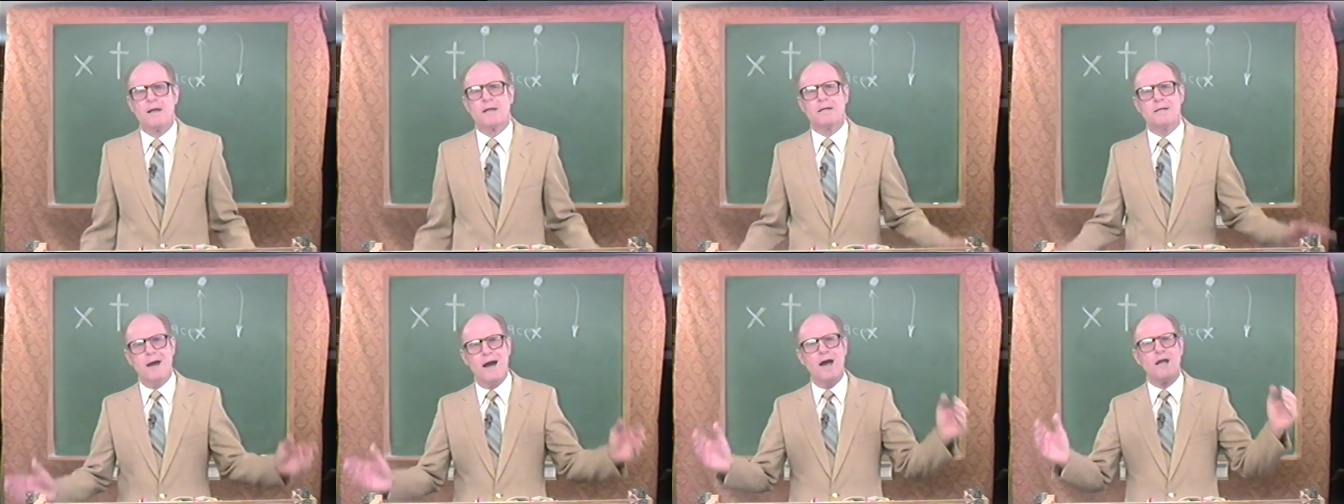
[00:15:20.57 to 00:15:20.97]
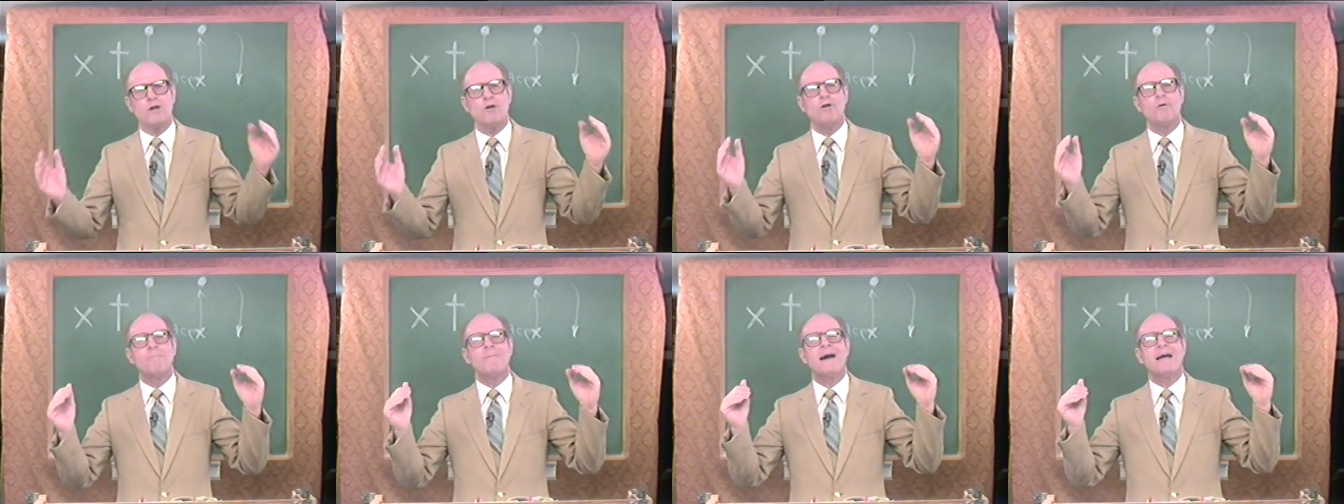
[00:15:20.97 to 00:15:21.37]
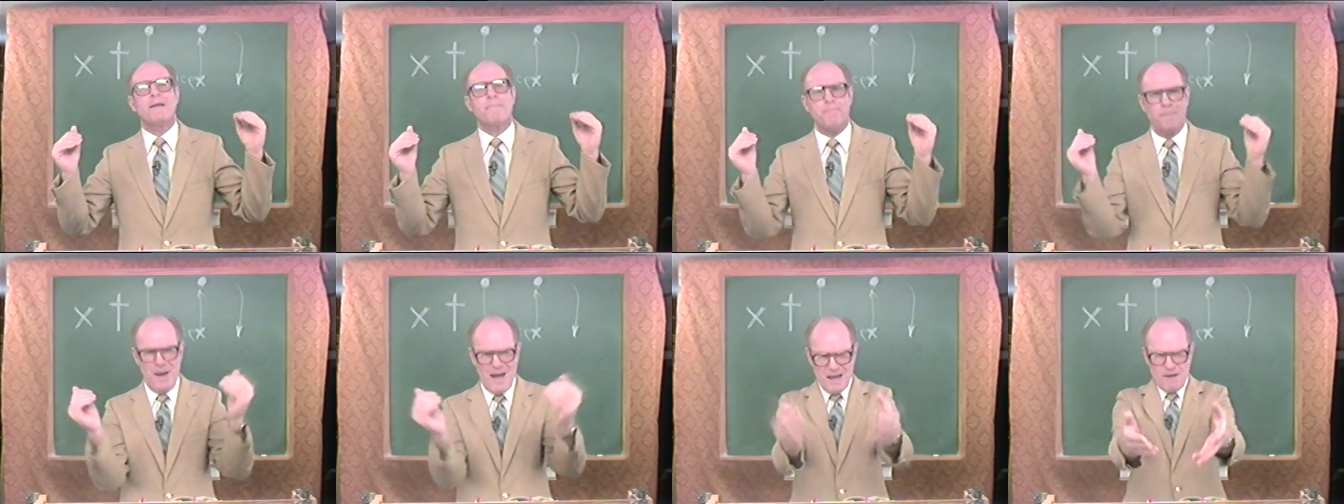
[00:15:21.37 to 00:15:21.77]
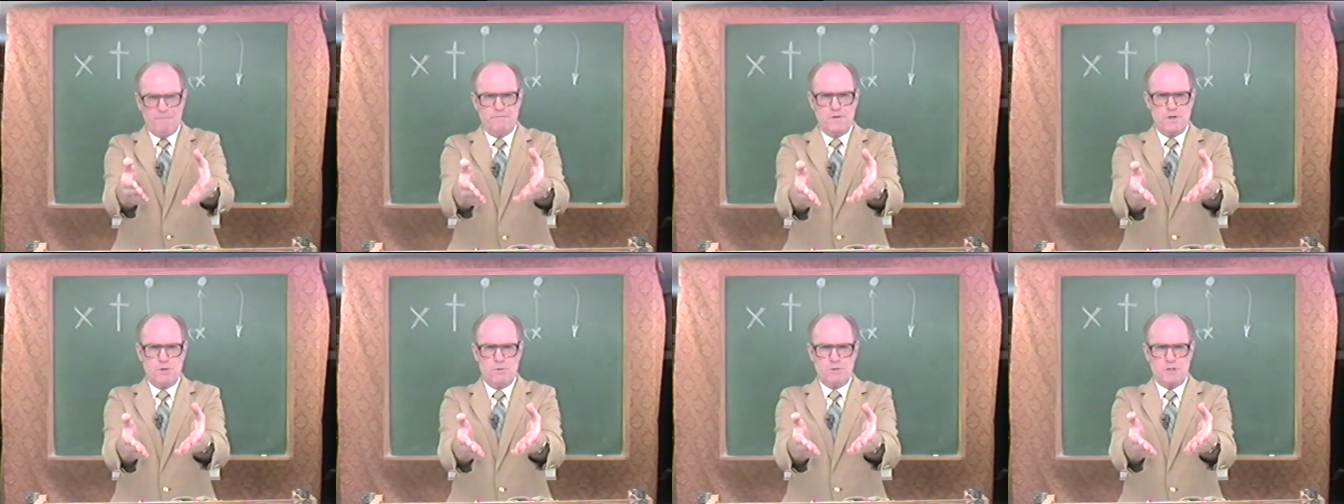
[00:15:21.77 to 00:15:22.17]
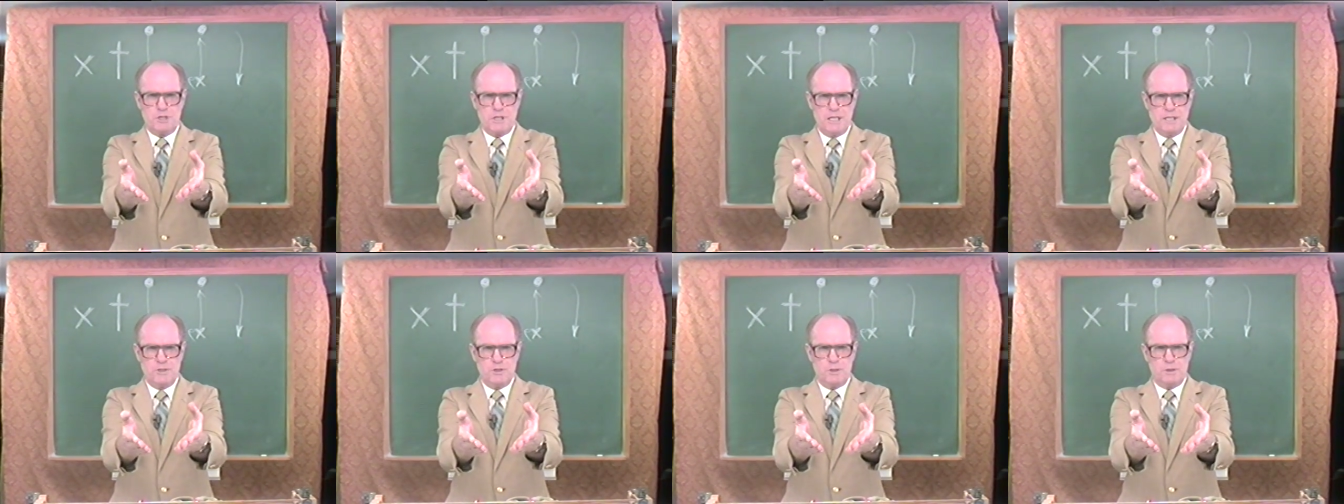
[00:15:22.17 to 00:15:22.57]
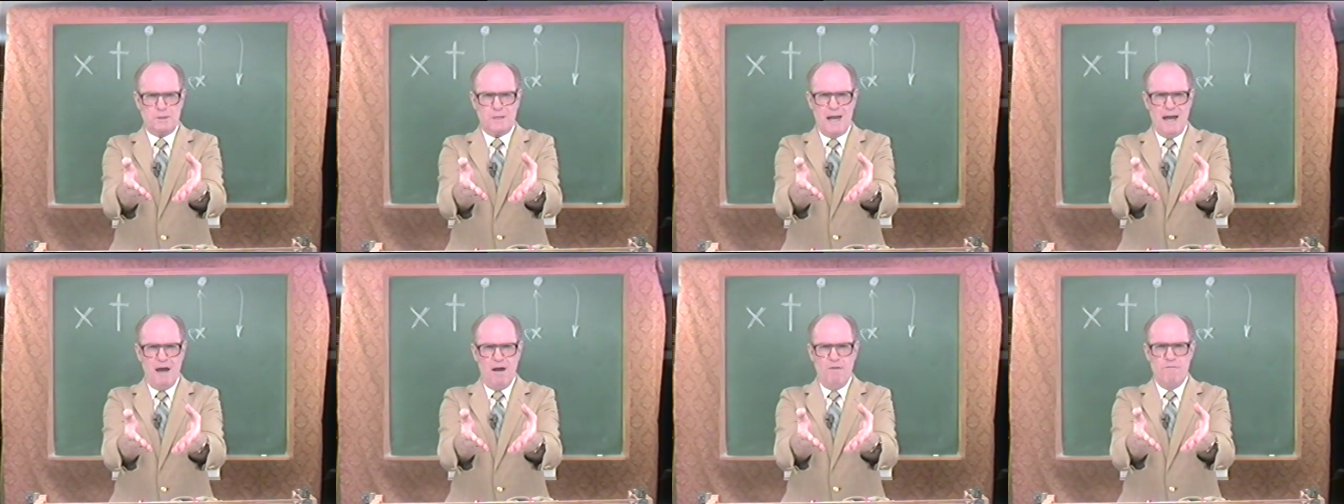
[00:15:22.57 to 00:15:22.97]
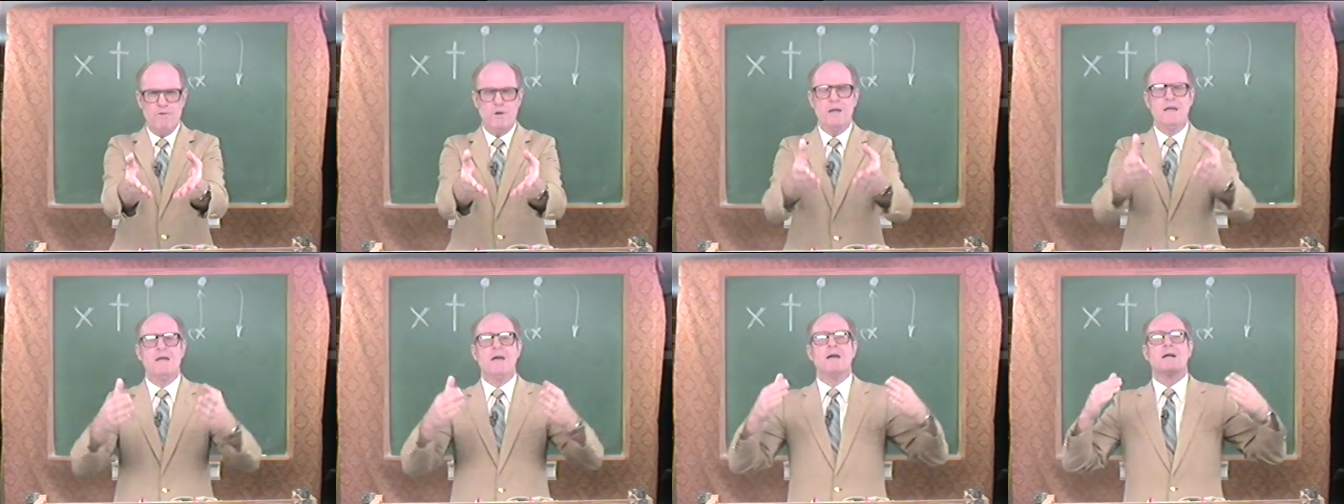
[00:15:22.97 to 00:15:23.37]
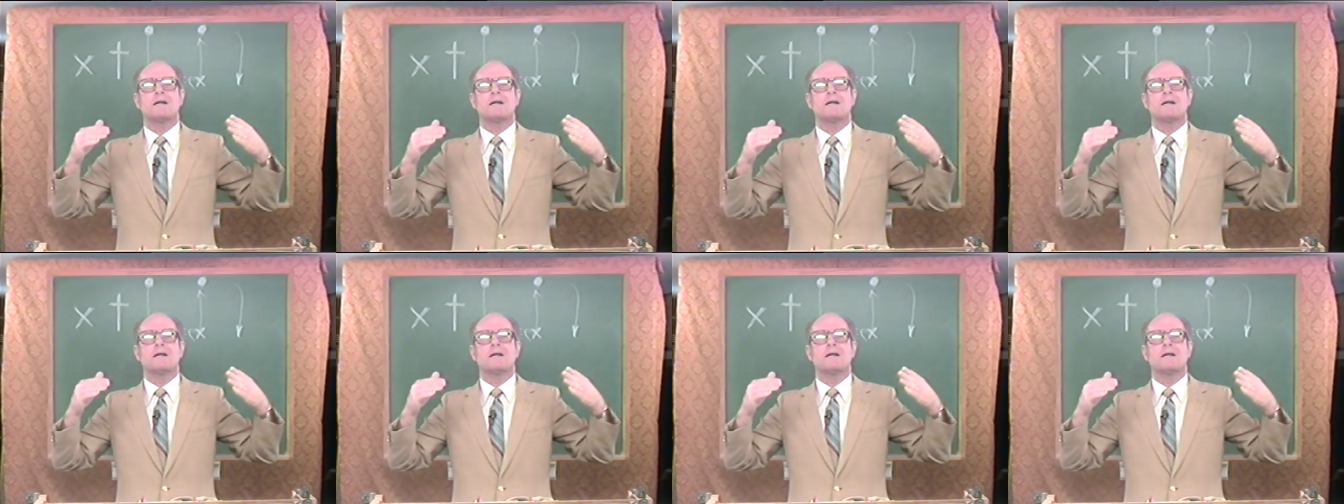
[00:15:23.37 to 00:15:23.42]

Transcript: God Almighty paid for your sins at Calvary.